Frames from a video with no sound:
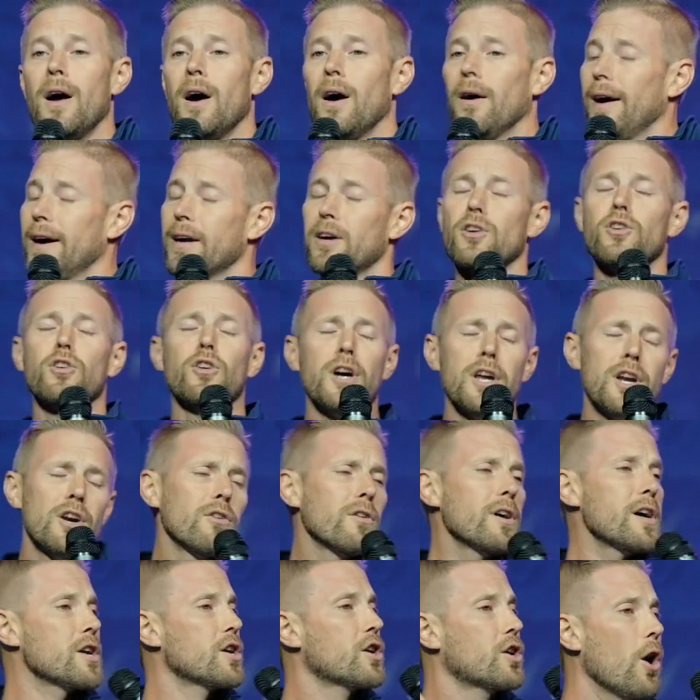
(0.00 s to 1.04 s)
Like,
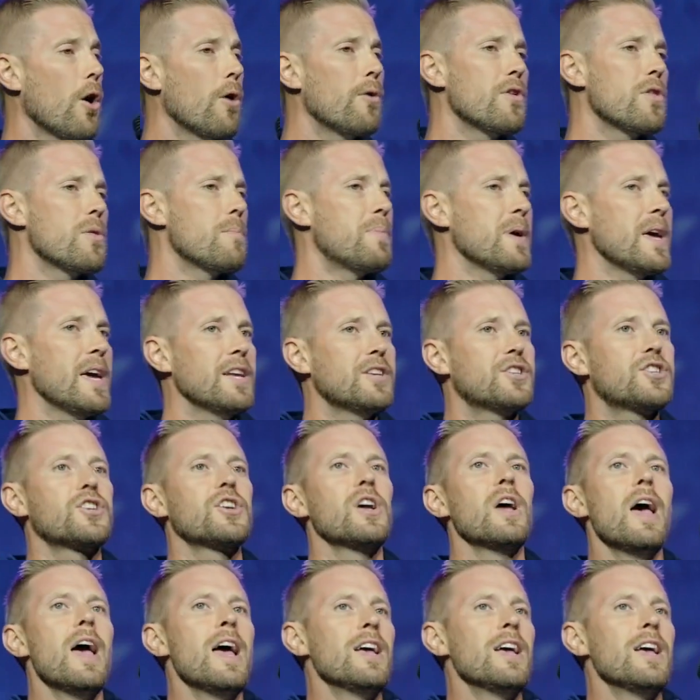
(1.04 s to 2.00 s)
literally, go to the beach,